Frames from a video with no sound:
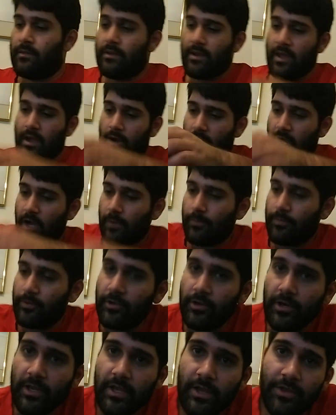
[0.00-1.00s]
Now, a
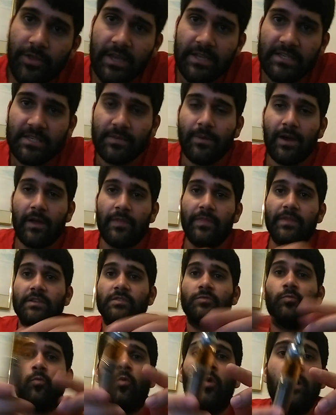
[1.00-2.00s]
couple unique things about
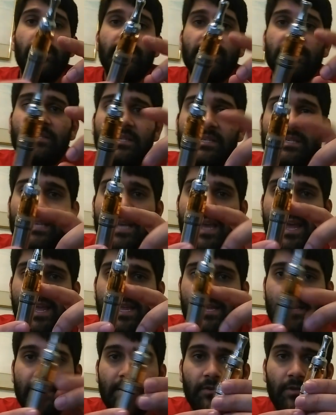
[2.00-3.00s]
this. One is the
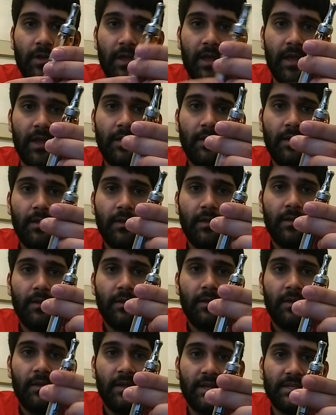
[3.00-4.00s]
tank, okay?
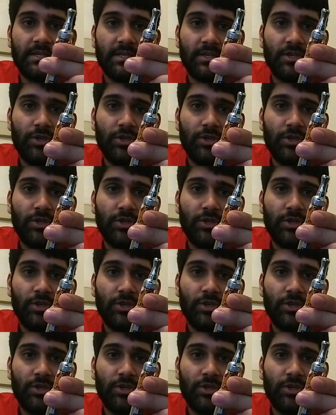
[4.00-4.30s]
It's a